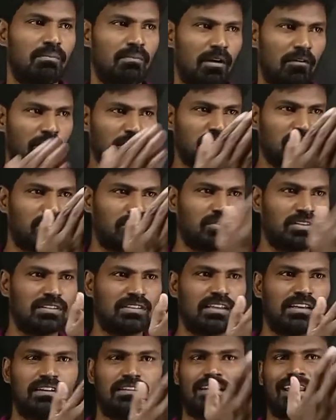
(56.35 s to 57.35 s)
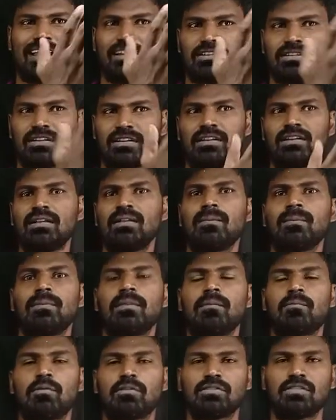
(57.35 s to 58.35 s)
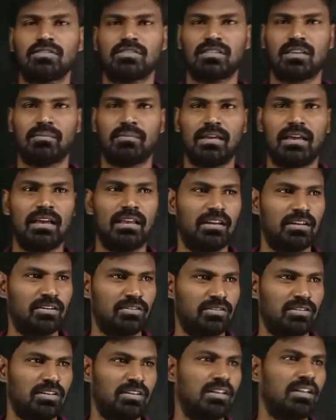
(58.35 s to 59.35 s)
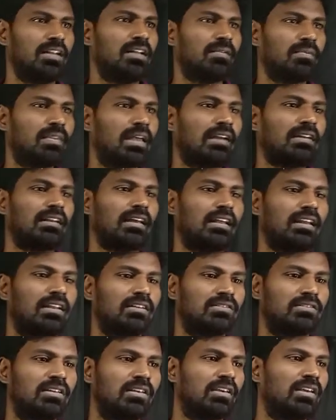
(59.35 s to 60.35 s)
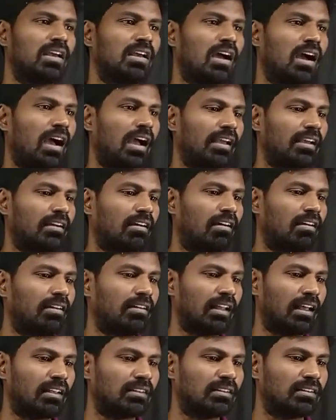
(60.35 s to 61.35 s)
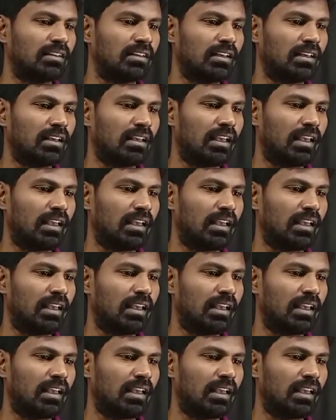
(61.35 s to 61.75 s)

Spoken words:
By virtue of this interaction, they possess some energy. That energy, I call it as